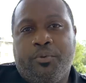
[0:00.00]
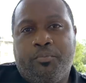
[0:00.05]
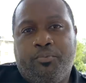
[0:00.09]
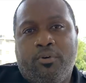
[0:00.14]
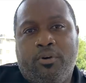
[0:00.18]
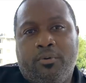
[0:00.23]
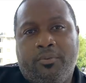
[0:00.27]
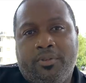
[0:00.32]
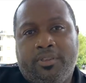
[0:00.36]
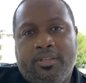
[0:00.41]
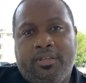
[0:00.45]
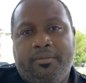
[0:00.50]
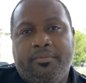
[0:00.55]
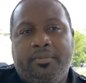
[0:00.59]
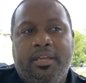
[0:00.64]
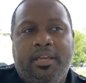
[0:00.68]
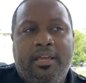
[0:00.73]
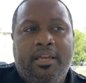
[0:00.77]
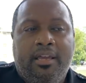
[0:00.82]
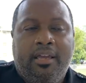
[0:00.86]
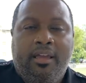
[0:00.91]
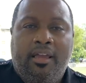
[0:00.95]
rapport with him
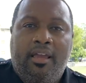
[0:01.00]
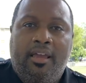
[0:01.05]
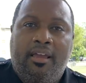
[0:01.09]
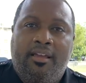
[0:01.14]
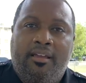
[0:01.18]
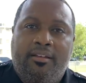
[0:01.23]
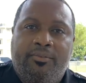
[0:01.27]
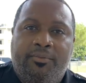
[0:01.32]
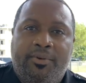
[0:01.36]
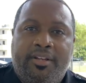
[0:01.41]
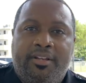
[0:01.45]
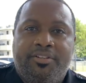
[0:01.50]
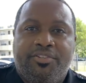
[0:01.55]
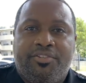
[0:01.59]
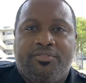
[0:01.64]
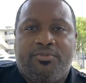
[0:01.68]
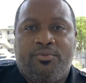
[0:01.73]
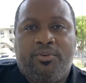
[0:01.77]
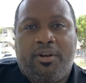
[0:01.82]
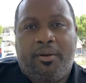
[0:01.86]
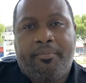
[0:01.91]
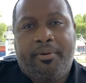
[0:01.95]
and we didn't
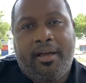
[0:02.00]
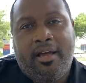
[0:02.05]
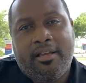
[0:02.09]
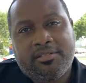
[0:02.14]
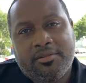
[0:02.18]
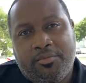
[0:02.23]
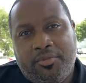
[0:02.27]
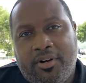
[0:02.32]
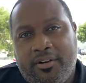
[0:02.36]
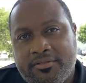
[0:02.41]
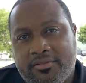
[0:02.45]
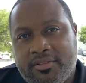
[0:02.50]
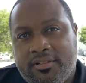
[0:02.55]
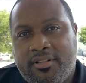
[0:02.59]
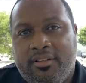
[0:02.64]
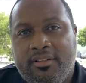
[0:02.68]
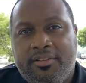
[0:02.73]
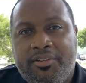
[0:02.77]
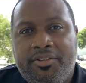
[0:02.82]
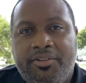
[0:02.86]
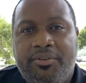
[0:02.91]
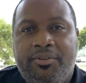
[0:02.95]
just want to pass him off to
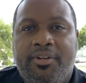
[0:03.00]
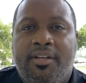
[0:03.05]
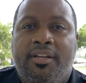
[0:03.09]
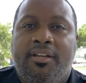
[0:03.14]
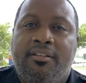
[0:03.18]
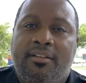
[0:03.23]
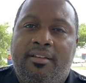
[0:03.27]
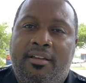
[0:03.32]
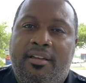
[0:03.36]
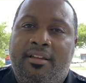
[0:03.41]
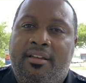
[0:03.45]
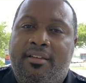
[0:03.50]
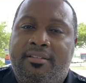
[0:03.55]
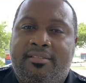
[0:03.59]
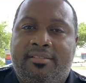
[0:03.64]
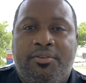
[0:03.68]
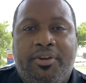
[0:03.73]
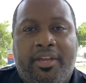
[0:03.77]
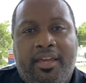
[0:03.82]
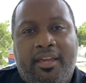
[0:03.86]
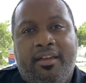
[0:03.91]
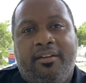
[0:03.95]
another unit. It's
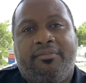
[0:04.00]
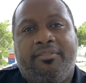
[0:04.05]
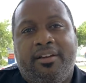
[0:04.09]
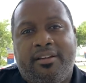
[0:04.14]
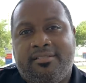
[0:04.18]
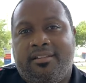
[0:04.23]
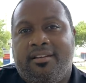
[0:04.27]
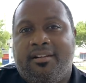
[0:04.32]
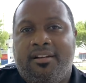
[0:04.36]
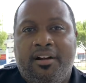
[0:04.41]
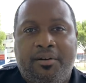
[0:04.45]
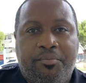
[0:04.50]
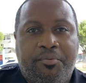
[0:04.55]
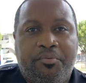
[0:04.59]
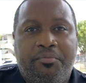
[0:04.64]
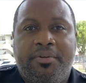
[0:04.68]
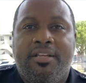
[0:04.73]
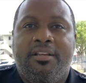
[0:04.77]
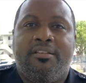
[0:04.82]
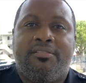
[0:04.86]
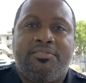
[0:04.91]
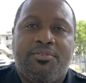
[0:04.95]
okay if I stay a couple
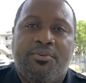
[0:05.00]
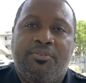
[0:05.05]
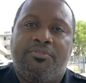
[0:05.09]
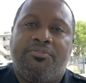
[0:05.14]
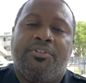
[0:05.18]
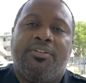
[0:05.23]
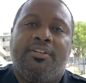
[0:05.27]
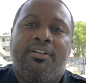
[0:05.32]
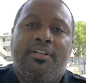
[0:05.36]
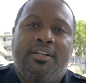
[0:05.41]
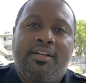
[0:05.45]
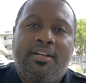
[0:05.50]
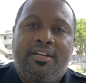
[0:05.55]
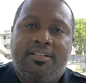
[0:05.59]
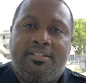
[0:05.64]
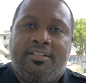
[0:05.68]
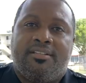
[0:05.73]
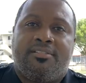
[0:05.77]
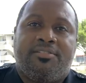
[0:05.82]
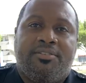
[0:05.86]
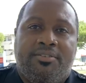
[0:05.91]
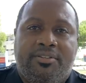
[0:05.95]
minutes over
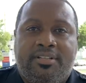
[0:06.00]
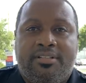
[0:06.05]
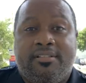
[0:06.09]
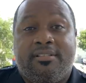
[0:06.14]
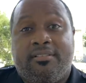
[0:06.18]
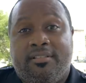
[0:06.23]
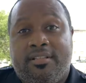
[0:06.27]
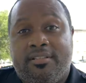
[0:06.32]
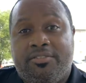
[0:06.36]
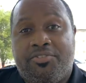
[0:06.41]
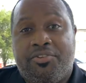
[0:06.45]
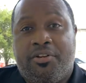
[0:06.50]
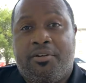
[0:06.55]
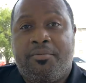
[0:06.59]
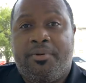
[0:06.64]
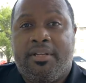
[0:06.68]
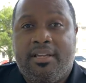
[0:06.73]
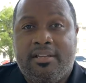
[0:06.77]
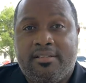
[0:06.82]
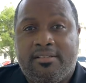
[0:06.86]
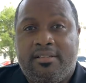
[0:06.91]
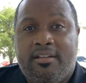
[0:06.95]
just so this, this
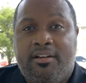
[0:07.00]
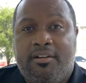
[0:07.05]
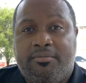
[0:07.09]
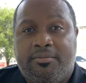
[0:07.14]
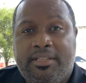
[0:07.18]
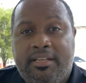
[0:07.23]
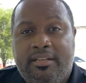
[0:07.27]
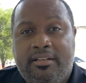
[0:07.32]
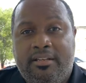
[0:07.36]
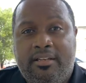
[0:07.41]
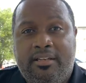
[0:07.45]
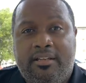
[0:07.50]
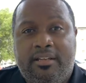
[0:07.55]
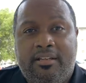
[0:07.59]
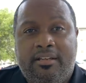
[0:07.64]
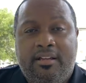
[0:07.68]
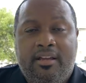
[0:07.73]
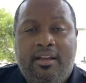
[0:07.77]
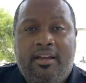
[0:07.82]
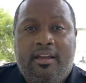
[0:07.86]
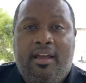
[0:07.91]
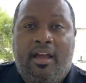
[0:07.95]
gentleman gets the help that he needed.
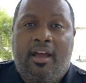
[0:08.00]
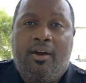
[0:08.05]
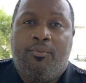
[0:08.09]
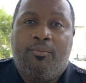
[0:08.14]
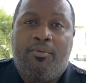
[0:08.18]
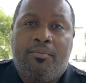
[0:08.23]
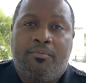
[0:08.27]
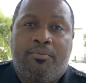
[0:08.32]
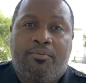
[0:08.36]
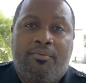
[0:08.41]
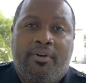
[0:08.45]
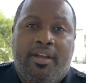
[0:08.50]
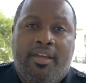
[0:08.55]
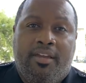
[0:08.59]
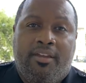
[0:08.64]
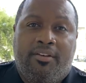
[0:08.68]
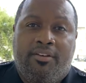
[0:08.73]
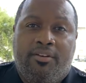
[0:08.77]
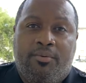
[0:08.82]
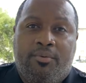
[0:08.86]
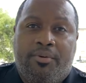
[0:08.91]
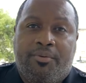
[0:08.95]
At one point,
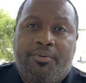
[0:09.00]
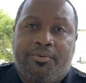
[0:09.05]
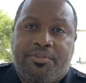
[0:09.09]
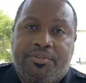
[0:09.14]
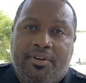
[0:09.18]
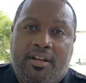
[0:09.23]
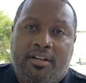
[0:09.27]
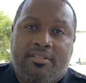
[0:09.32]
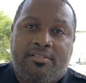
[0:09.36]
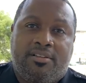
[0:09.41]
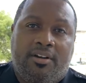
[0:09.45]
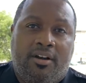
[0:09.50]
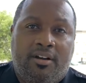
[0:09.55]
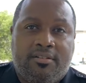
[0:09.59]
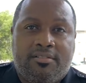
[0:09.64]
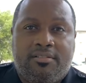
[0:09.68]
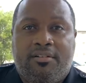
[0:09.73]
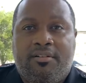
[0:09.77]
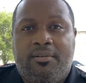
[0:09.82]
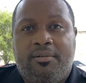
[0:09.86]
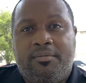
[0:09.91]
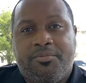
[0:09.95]
you know, we were trying to talk
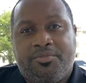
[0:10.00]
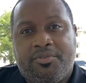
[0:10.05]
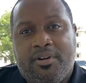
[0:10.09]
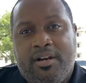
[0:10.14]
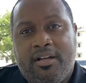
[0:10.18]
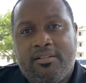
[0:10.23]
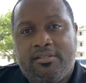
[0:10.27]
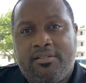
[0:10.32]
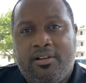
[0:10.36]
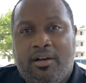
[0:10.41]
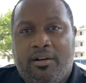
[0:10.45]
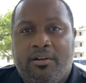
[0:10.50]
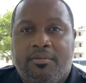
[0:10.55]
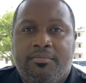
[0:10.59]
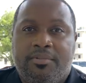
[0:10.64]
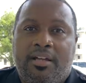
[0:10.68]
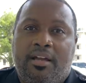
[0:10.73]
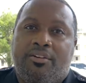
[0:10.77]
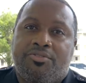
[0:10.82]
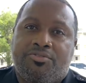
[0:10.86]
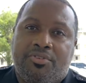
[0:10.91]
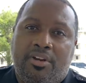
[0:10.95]
to him, trying to talk him
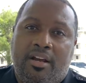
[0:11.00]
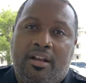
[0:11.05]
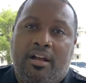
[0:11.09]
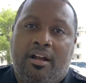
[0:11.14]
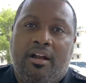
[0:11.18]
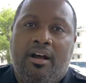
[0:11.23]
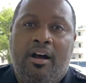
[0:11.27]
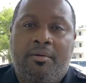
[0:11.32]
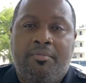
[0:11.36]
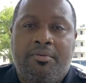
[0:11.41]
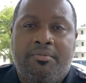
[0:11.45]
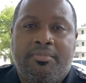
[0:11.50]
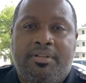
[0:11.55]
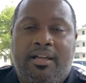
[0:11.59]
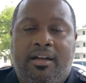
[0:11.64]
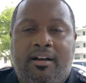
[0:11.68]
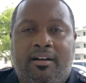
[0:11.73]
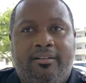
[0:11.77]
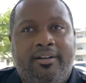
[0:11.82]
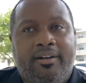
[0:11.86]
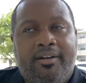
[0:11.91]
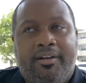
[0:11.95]
down, trying to calm him
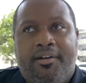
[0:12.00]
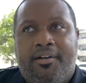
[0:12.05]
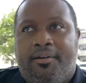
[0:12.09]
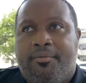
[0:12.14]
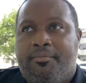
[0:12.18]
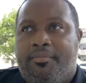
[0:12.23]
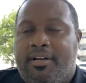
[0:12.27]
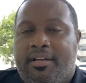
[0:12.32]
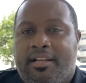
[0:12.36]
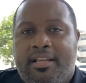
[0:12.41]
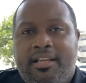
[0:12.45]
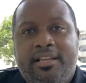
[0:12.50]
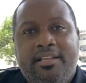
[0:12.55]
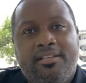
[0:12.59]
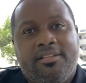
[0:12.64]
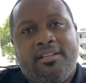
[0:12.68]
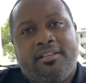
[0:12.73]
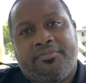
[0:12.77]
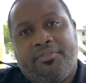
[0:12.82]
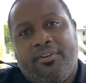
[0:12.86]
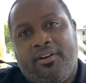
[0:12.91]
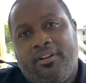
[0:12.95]
down. But he
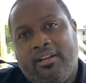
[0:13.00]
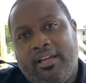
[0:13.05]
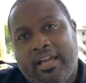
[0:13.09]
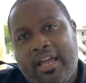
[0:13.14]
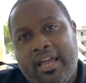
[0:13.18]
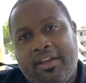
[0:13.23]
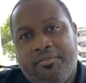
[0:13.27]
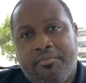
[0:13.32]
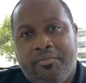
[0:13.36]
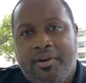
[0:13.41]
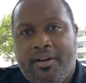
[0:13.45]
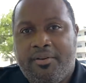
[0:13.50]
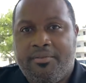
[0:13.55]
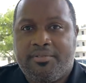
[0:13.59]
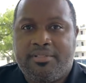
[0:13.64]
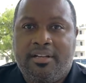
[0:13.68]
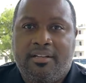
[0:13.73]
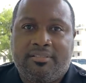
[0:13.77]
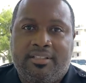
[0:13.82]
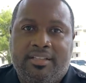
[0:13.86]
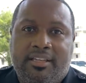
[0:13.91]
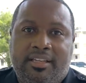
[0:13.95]
just felt like everybody was
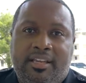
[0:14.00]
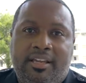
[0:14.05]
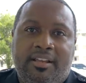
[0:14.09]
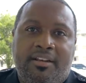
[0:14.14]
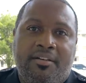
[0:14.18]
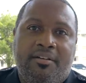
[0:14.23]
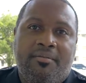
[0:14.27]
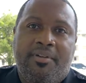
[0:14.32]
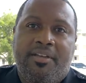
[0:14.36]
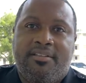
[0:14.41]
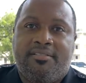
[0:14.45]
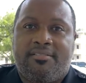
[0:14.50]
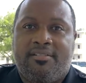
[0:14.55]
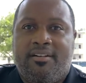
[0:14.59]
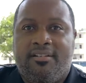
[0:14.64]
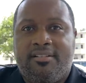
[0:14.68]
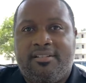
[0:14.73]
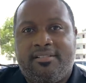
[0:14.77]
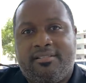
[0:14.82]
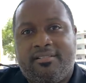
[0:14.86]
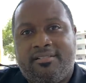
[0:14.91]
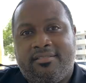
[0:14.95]
out to get him. He
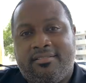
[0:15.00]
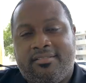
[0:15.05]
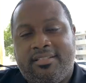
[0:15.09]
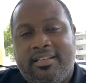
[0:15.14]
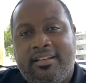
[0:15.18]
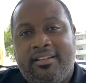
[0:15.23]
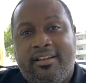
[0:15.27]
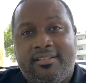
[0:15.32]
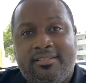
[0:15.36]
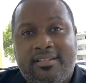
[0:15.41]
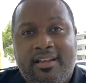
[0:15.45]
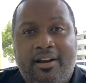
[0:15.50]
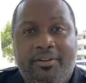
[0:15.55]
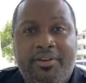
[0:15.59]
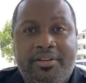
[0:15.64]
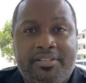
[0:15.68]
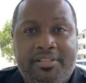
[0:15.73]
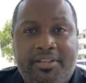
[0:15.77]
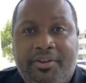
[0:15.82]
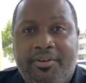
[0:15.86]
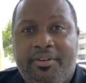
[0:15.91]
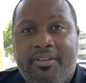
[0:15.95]
starts telling us how
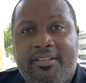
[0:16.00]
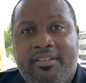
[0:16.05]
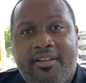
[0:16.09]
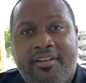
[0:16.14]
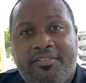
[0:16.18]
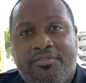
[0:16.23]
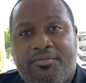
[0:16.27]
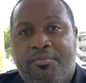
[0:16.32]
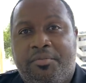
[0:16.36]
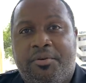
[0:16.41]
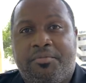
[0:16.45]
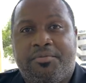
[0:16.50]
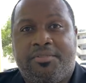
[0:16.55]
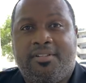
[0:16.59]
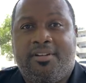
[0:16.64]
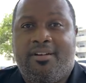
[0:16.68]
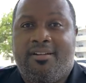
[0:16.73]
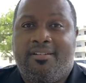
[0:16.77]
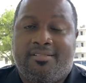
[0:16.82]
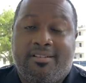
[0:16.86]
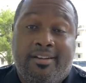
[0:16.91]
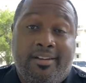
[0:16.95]
he's hearing things from
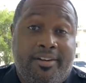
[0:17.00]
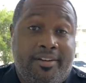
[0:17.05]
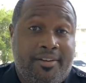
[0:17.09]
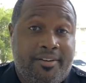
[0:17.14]
upstairs.